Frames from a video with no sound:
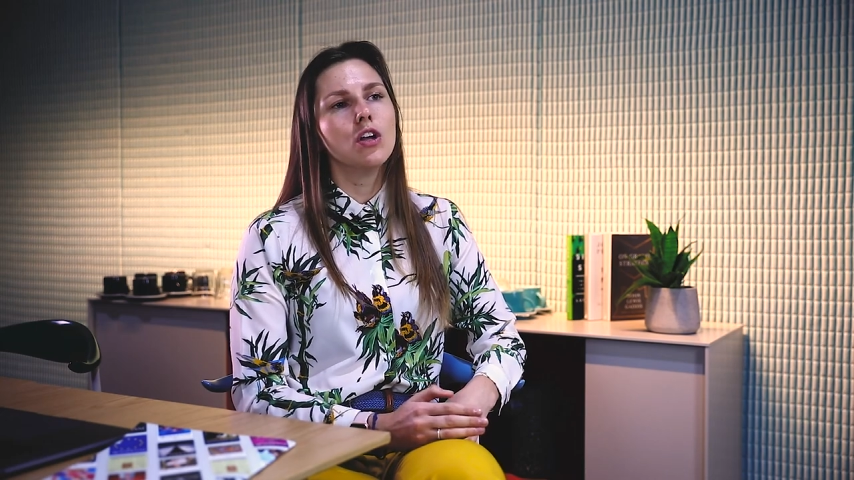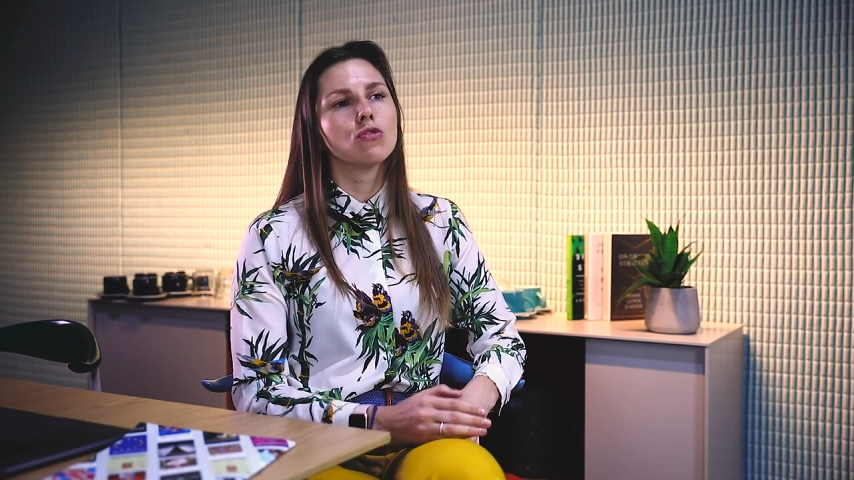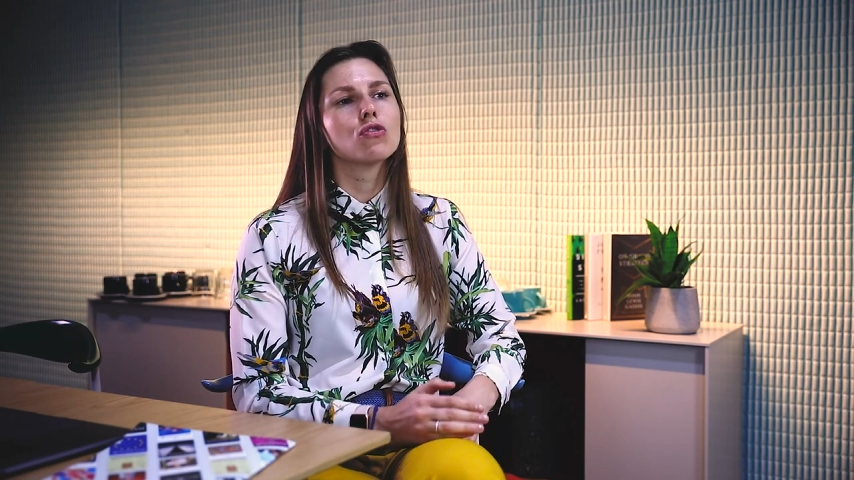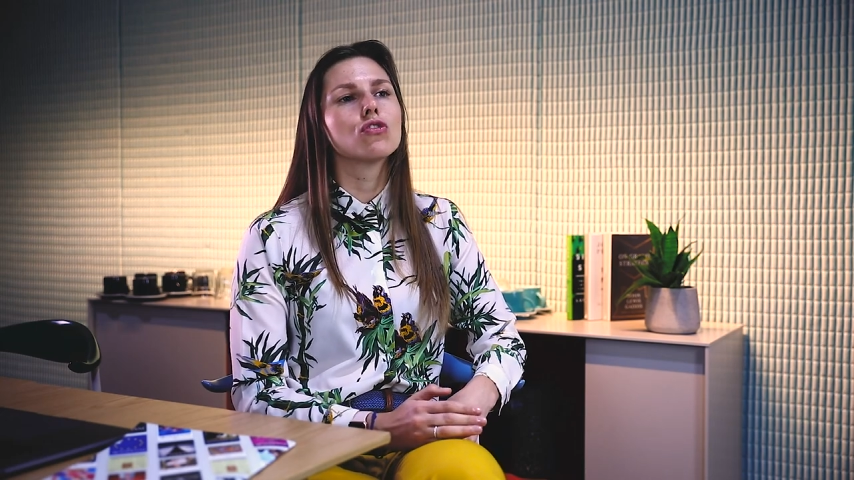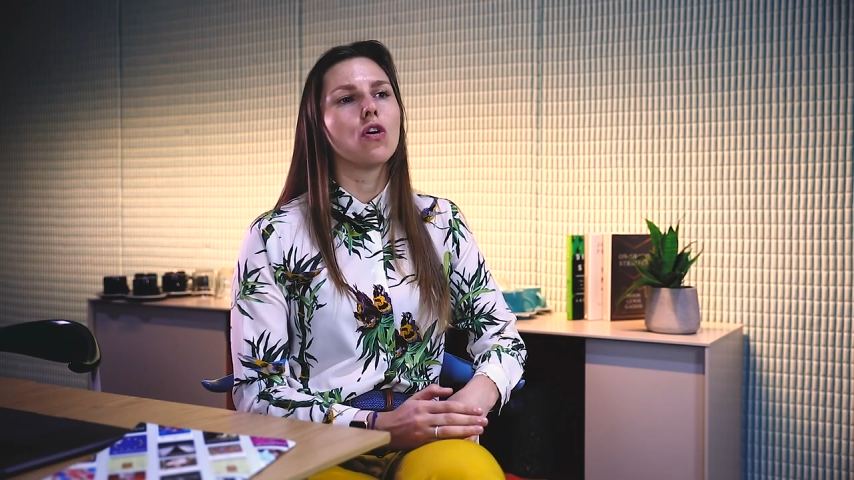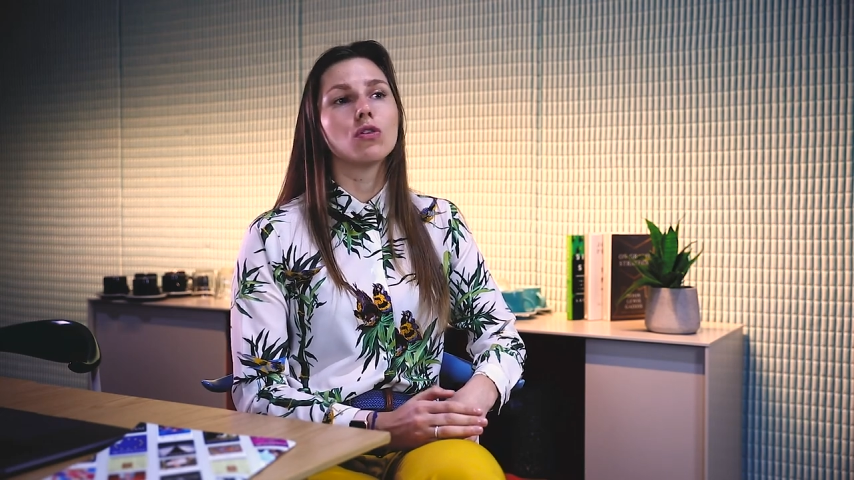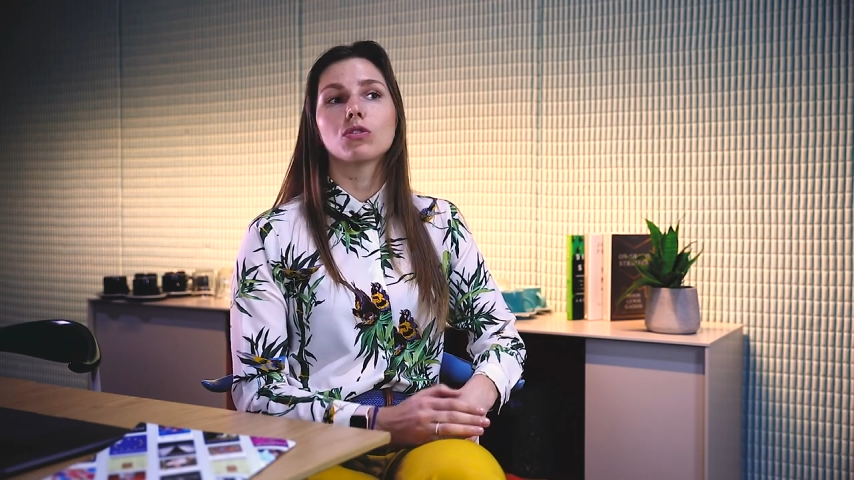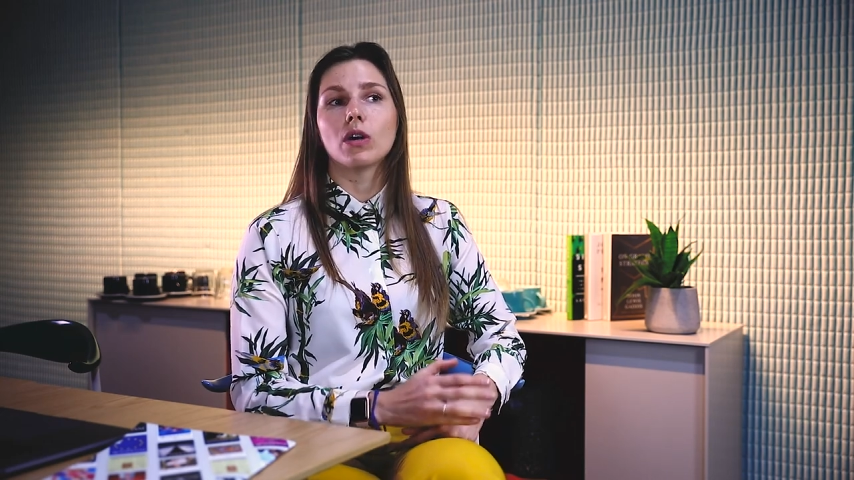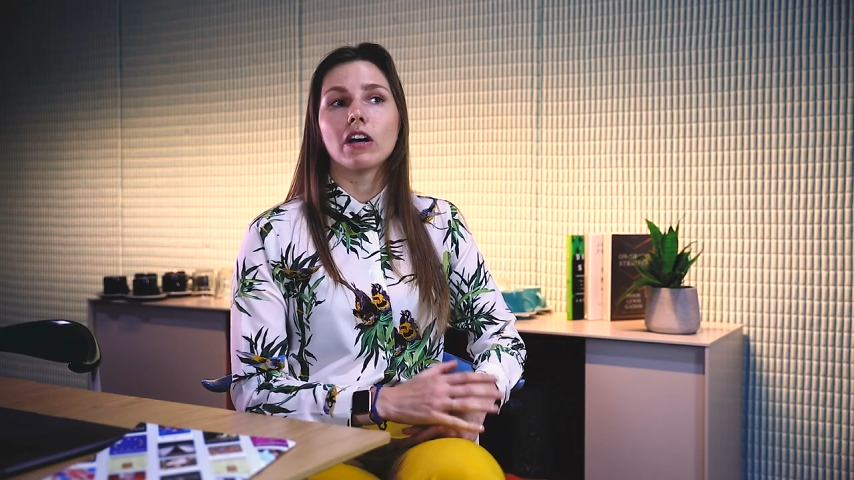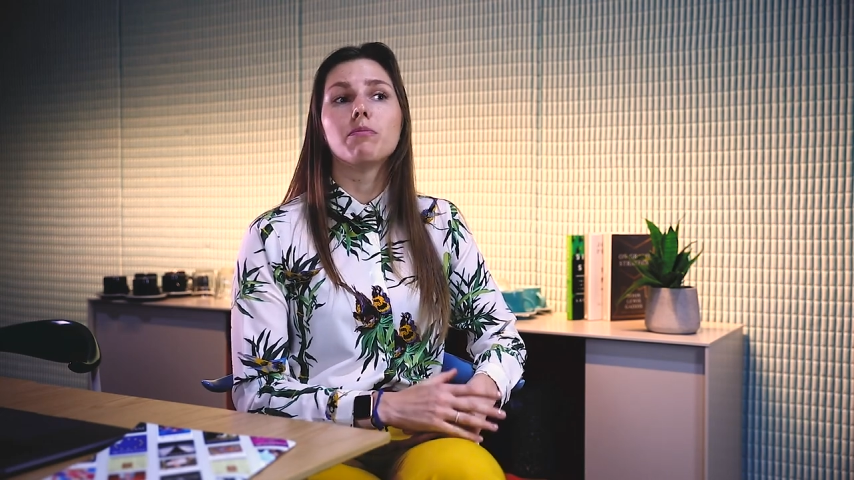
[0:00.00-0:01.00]
to those
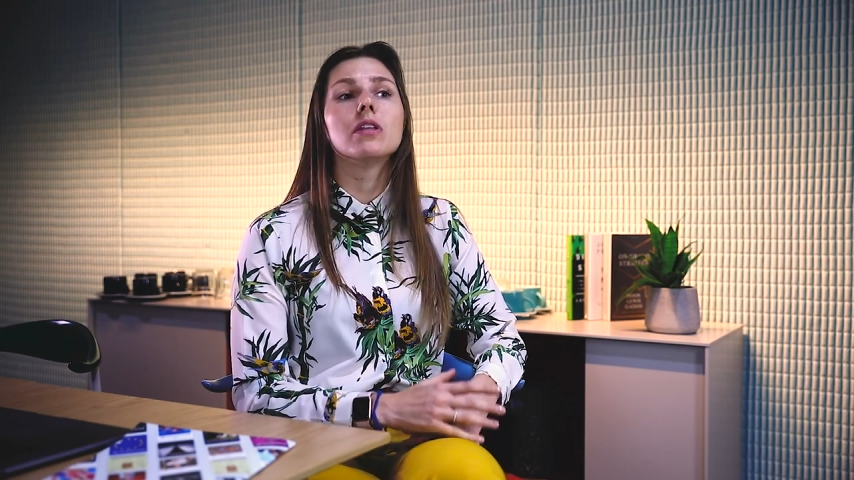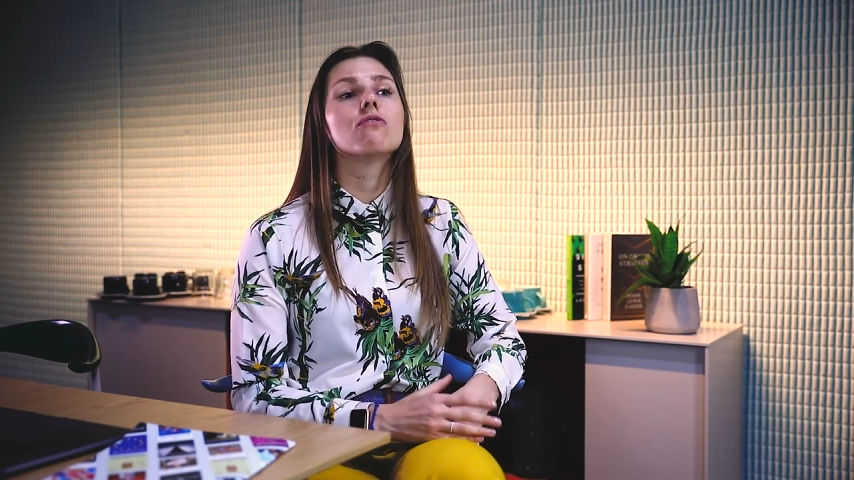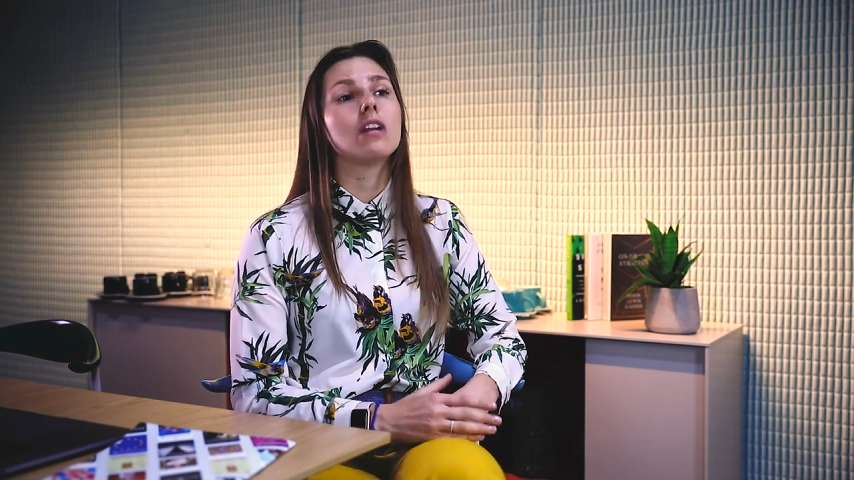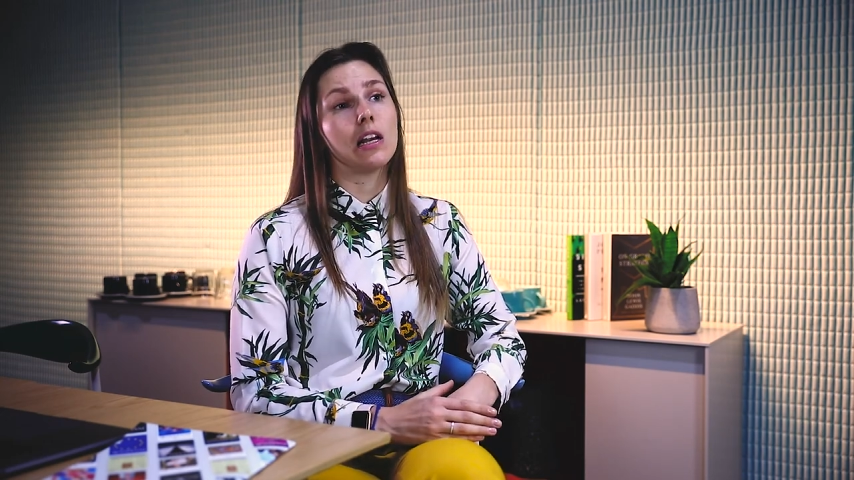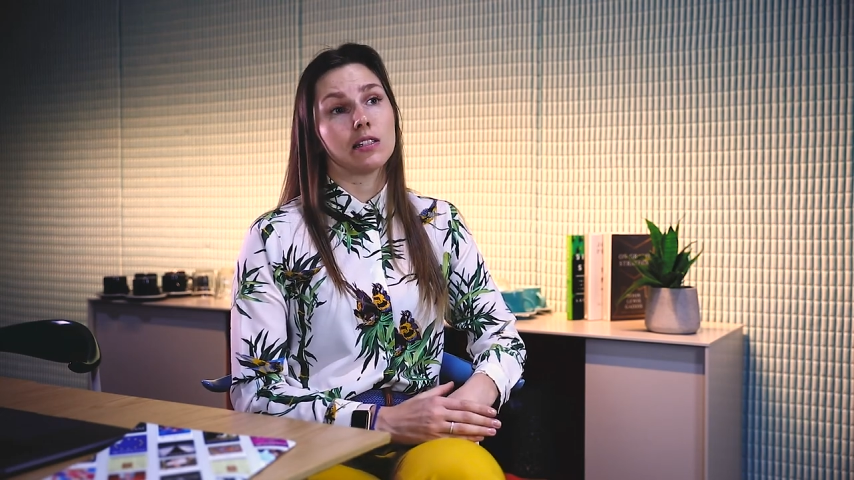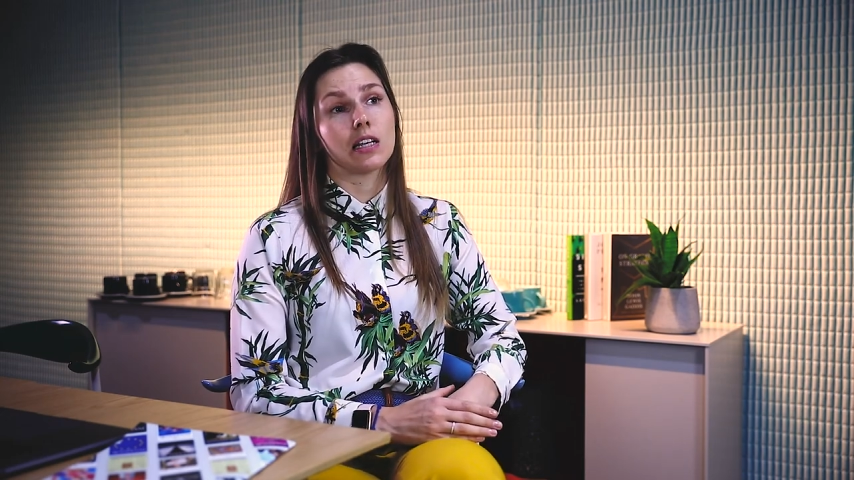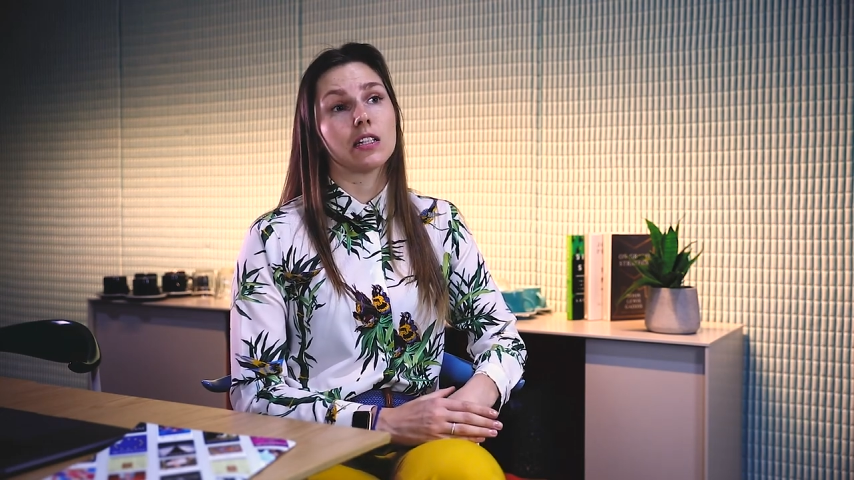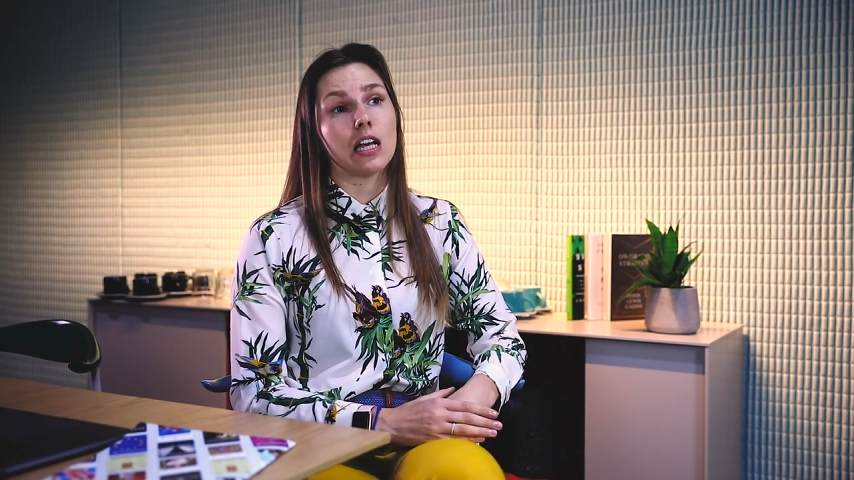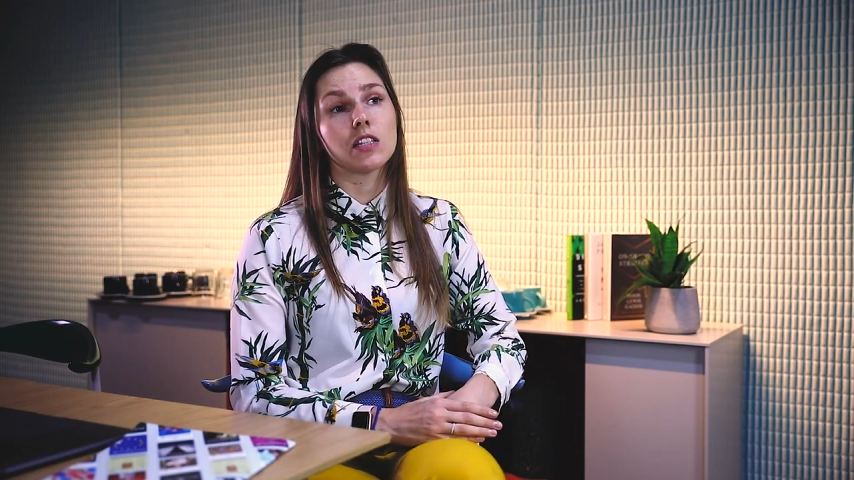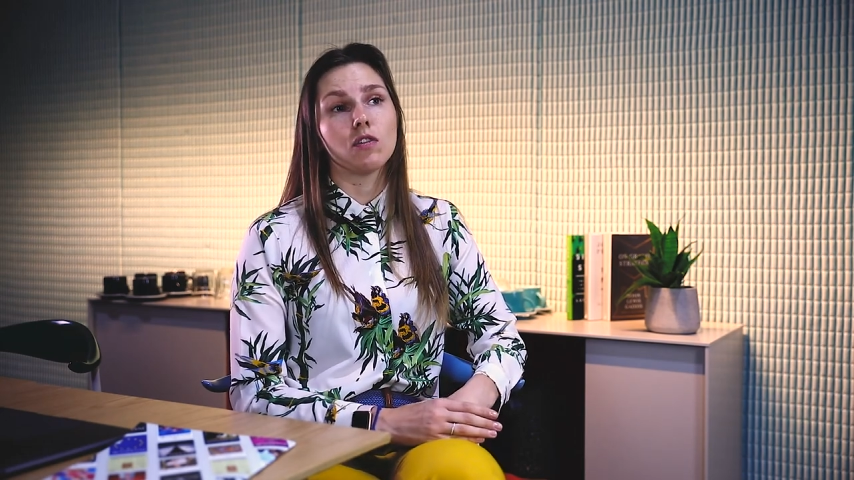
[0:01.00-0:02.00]
who have been really
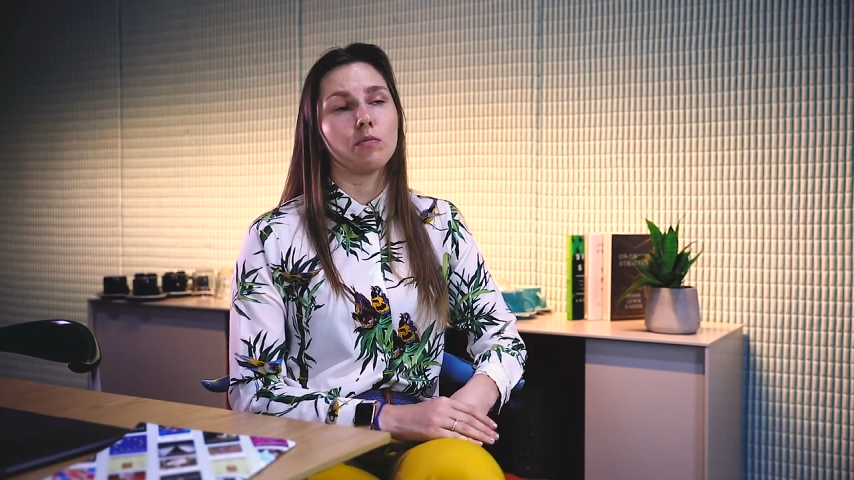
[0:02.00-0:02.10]
successful